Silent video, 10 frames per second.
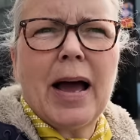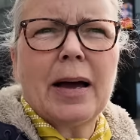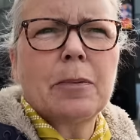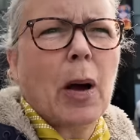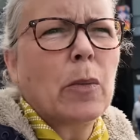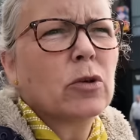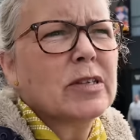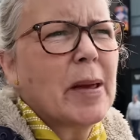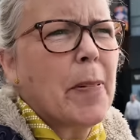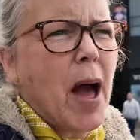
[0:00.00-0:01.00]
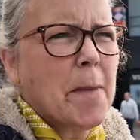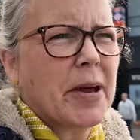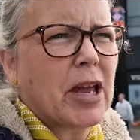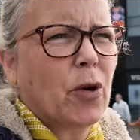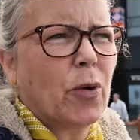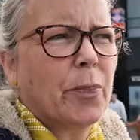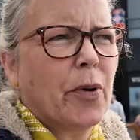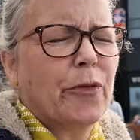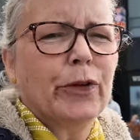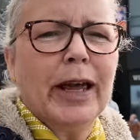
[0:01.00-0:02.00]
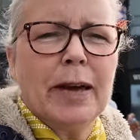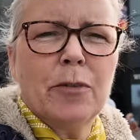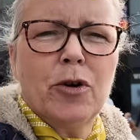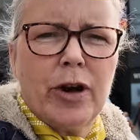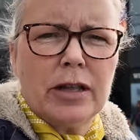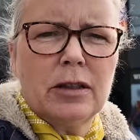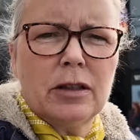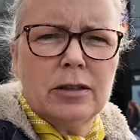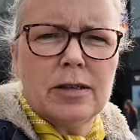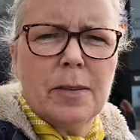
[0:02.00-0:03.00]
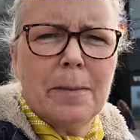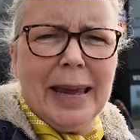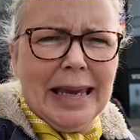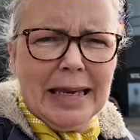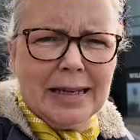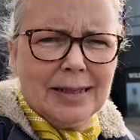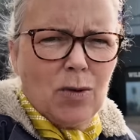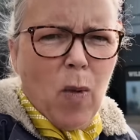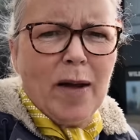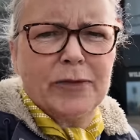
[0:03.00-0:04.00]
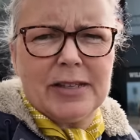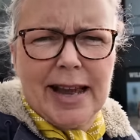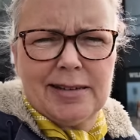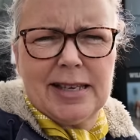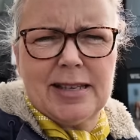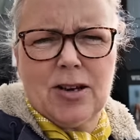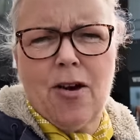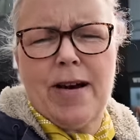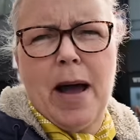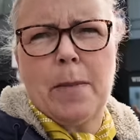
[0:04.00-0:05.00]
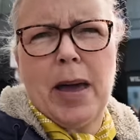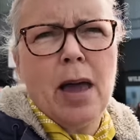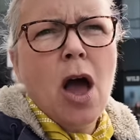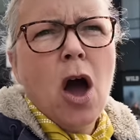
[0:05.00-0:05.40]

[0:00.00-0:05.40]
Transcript: I, won't say barbecue, but flame grilled meat wafted out of the door at me.